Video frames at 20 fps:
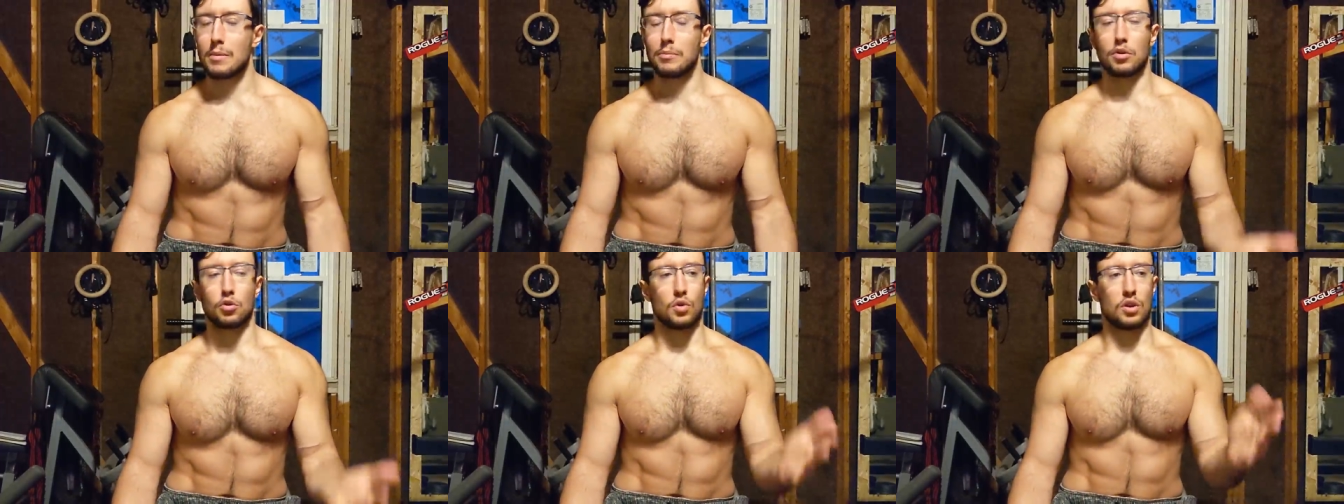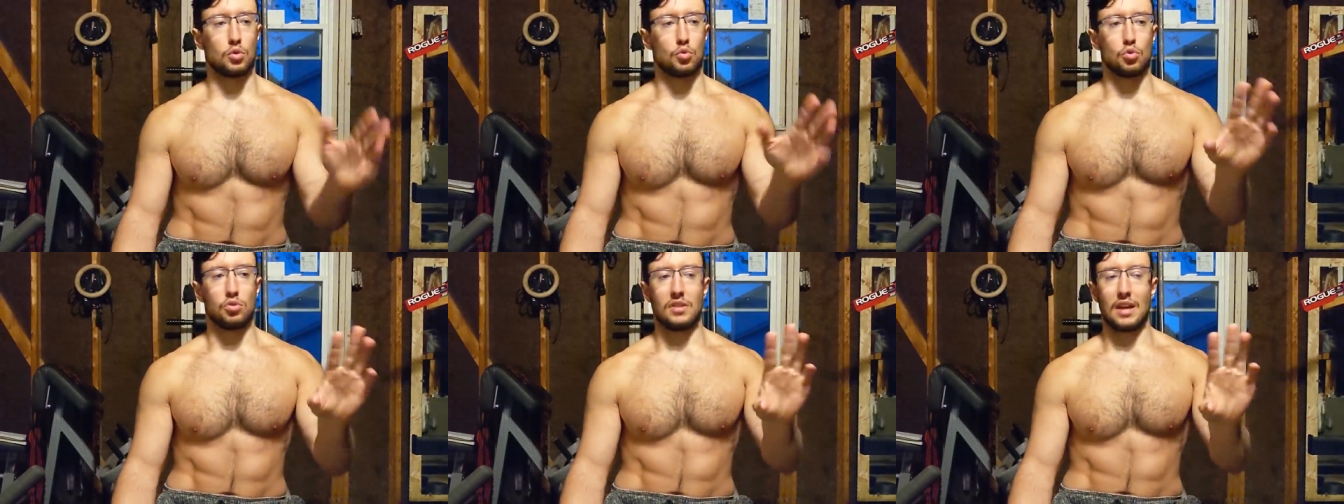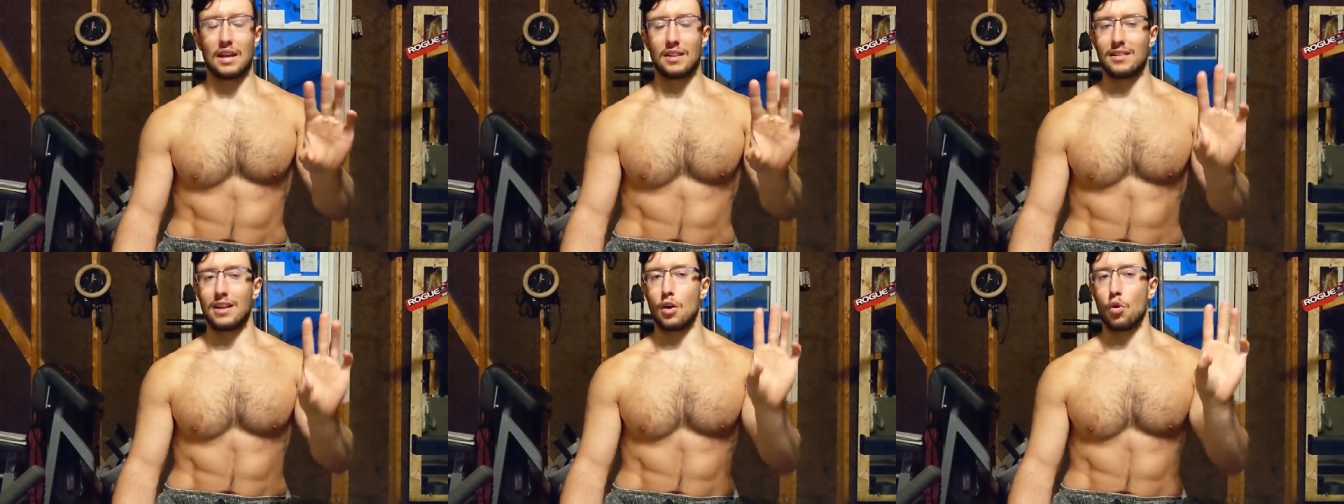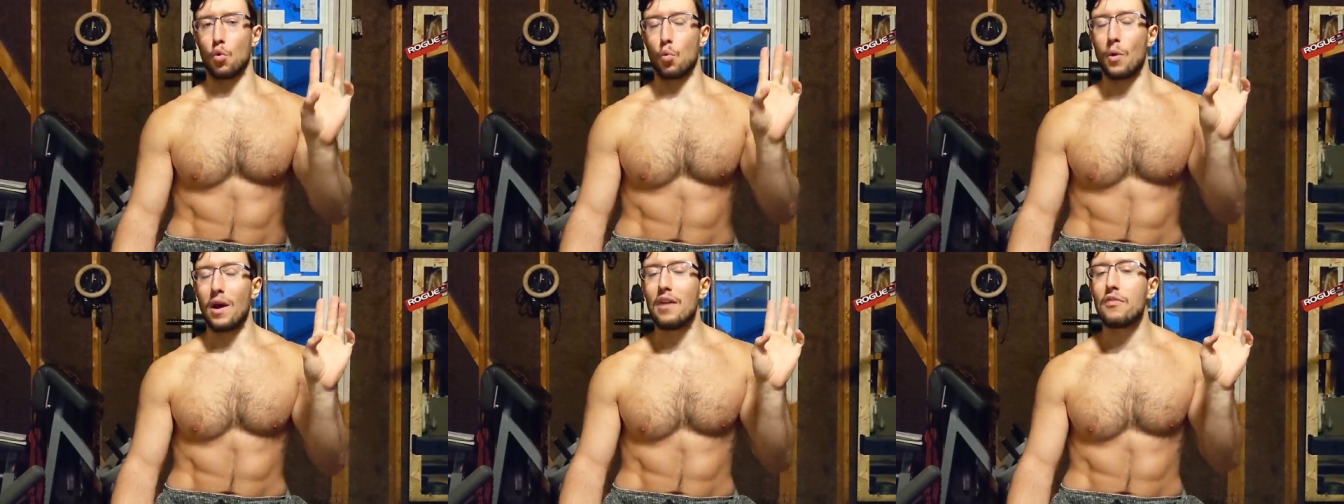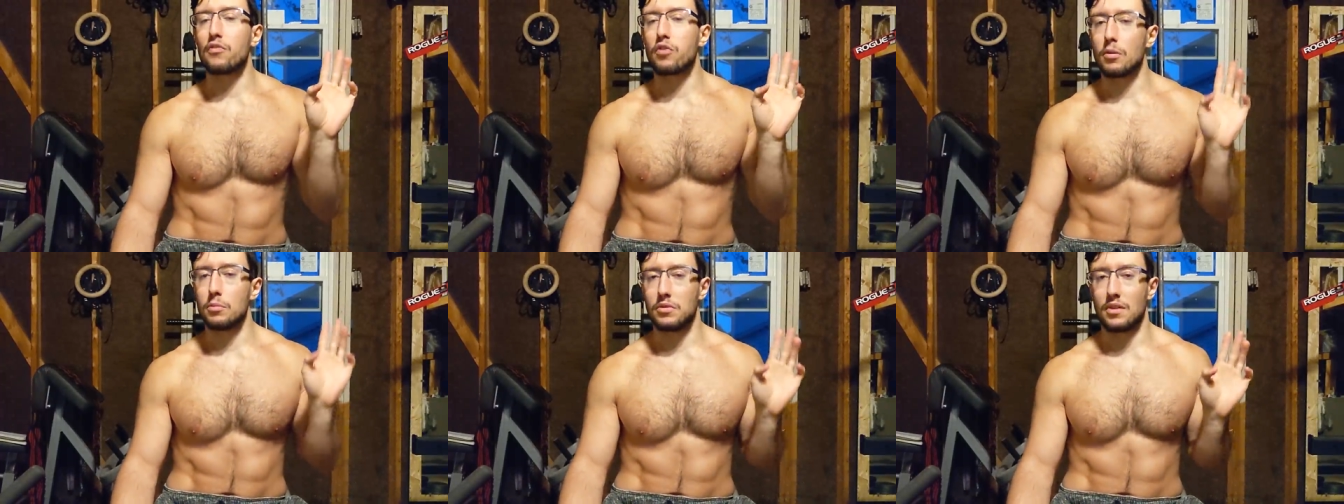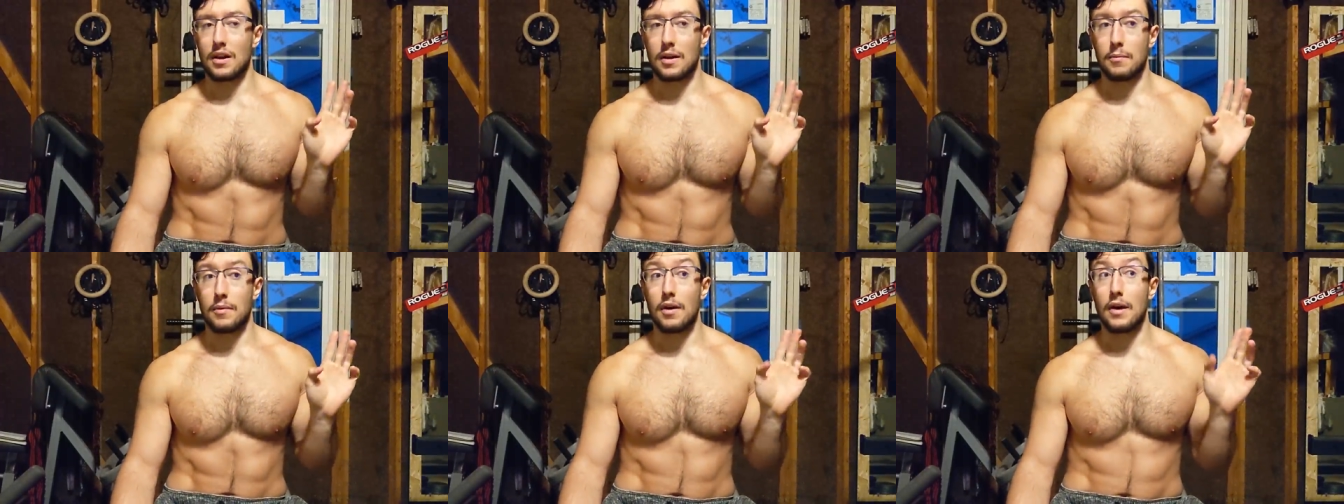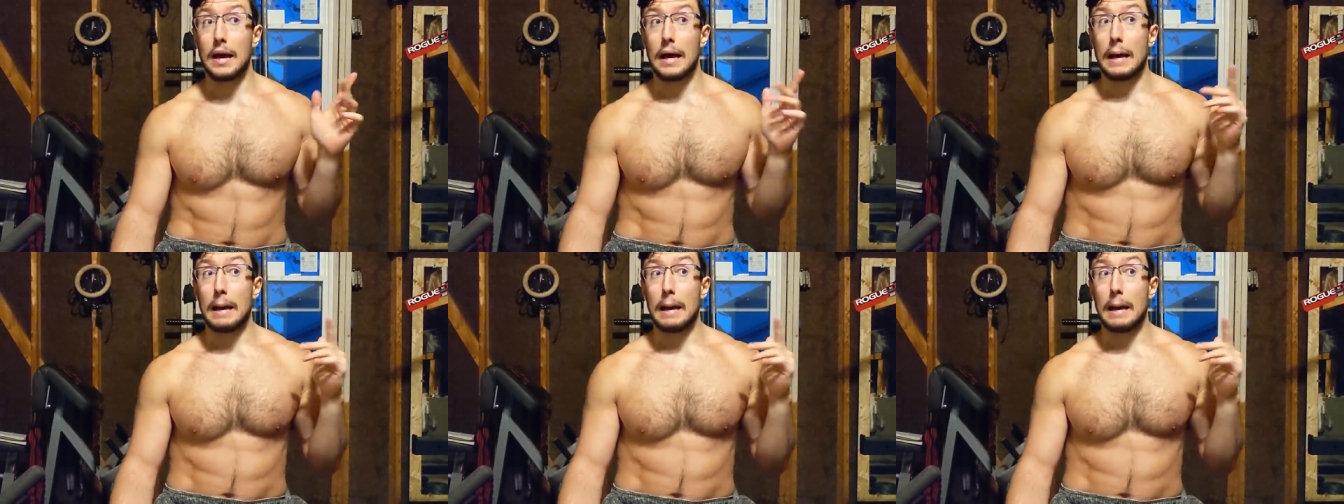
I'm not going to take that away from them.